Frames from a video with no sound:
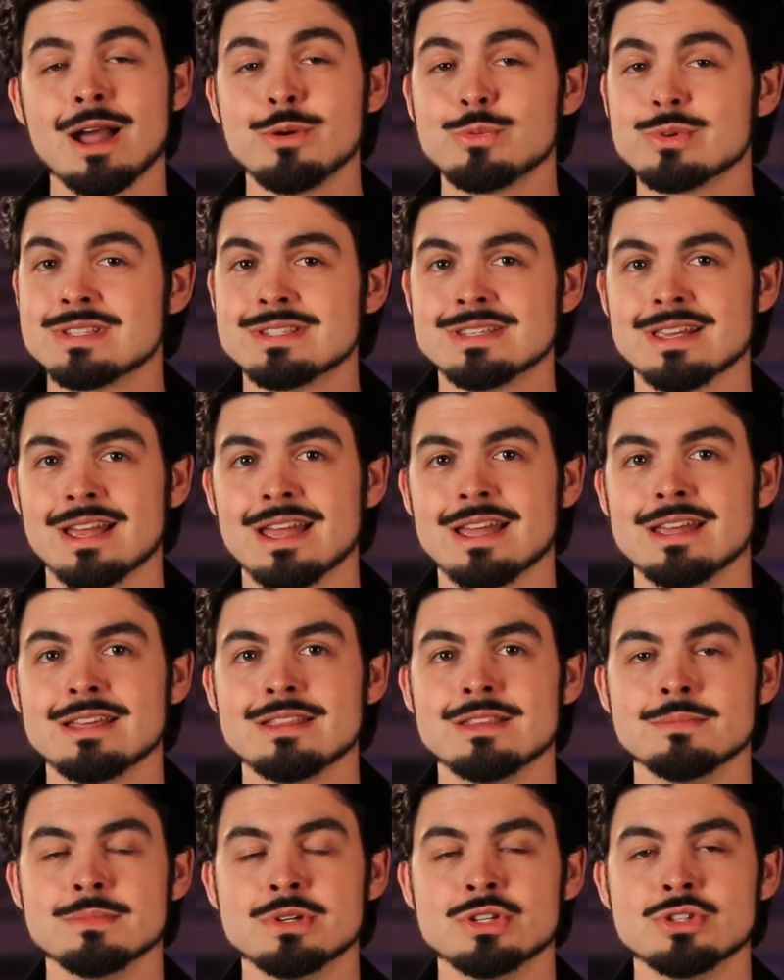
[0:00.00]
I would
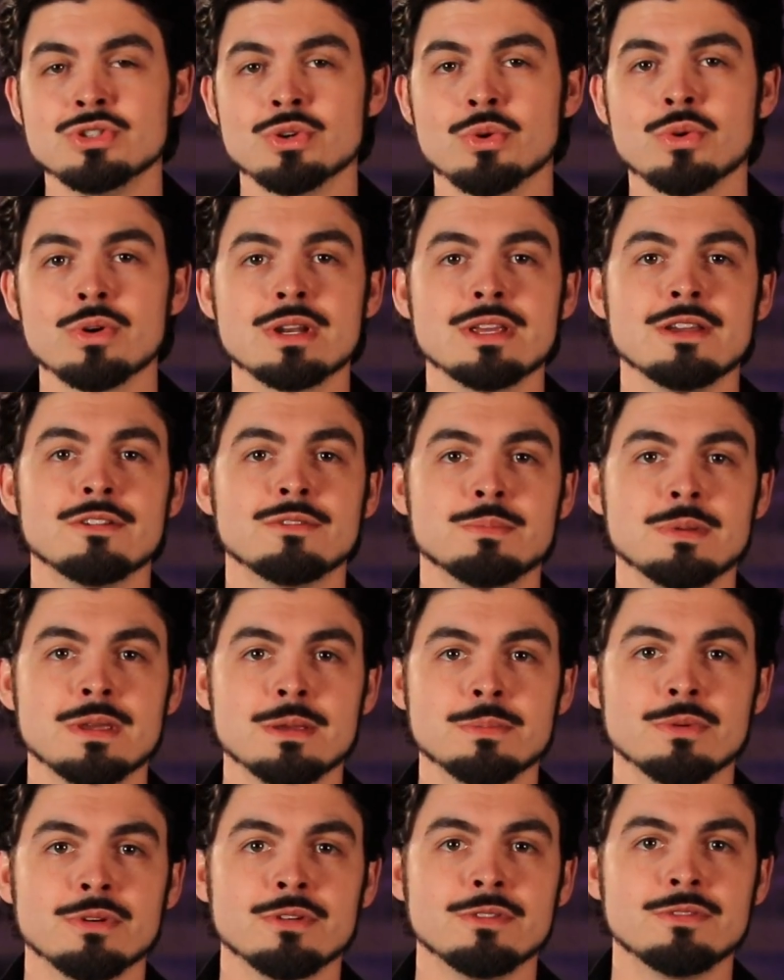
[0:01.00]
say the majority of
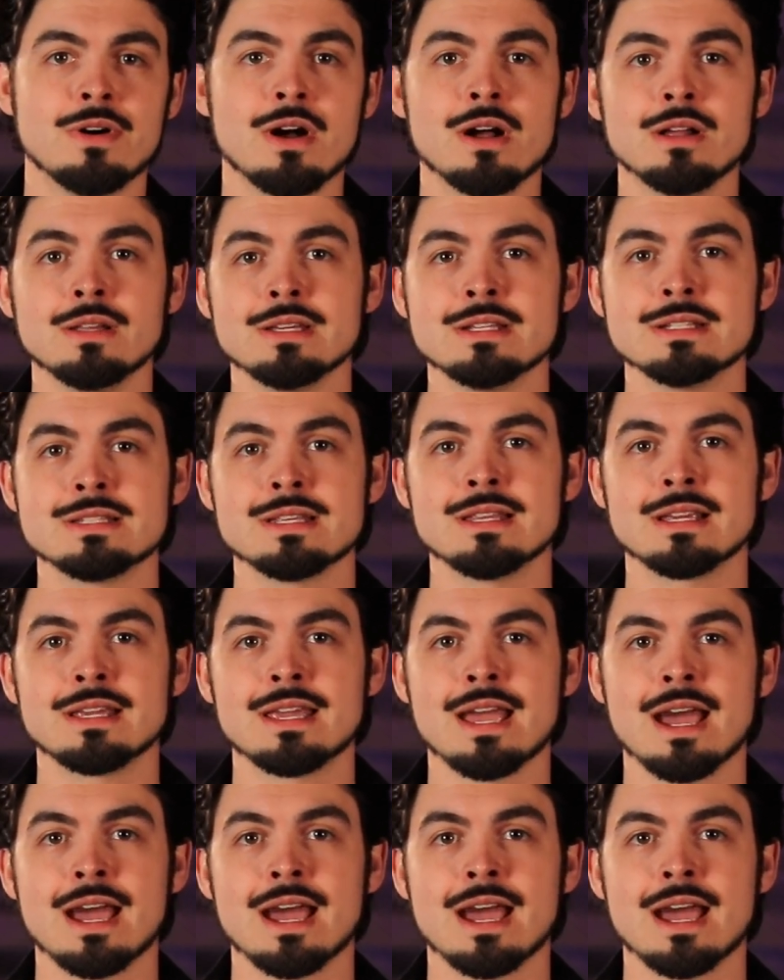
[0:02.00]
people fall into the